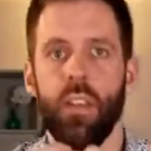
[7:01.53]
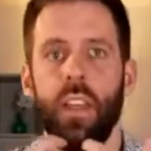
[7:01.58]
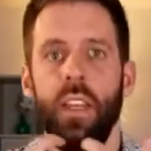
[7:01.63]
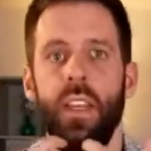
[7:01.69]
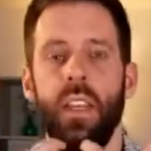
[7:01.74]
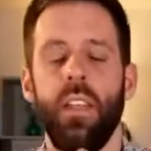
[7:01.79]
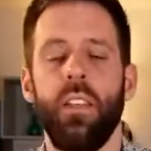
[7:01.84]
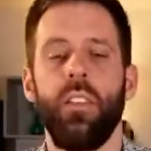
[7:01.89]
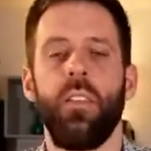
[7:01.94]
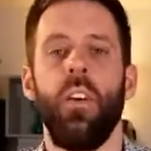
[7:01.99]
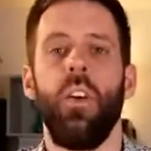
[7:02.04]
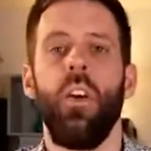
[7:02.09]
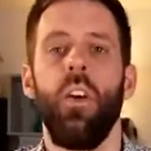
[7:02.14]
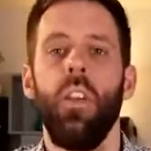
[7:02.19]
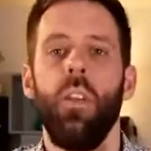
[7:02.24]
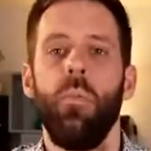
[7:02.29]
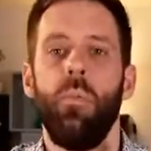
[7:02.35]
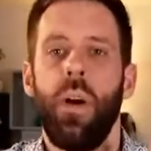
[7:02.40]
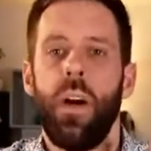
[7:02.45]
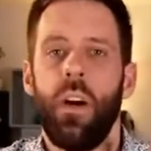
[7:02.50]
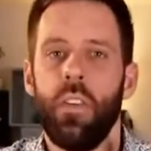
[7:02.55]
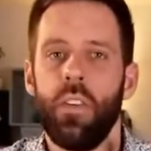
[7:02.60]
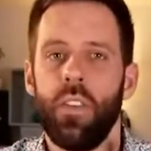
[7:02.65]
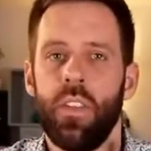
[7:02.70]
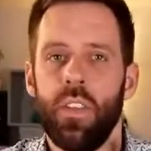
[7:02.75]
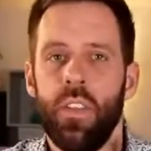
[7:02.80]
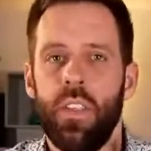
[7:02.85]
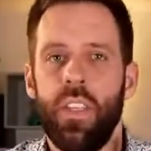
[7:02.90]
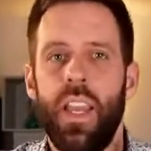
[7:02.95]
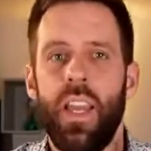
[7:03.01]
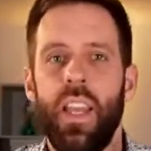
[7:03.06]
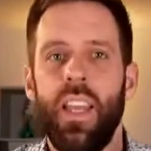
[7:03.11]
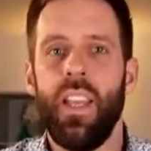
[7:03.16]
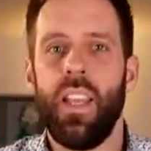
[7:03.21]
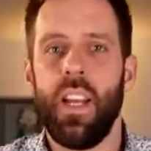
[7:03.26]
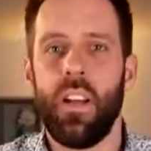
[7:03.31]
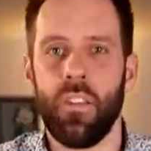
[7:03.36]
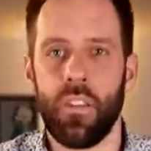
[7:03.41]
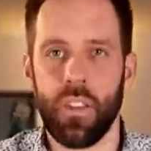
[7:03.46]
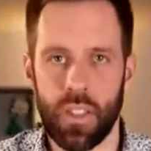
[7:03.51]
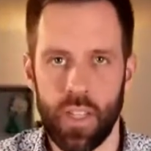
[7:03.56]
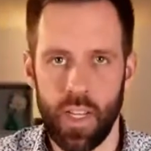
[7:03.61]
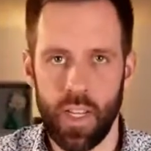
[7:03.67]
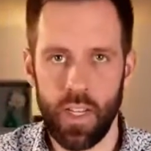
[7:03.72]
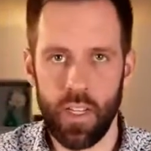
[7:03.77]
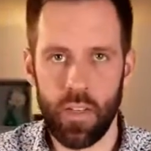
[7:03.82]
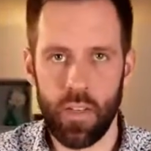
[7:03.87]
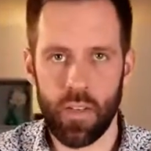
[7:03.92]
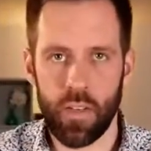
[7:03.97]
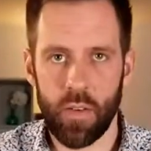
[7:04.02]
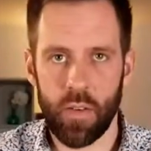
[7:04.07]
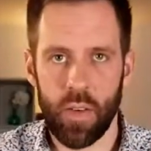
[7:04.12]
it's all about getting outside,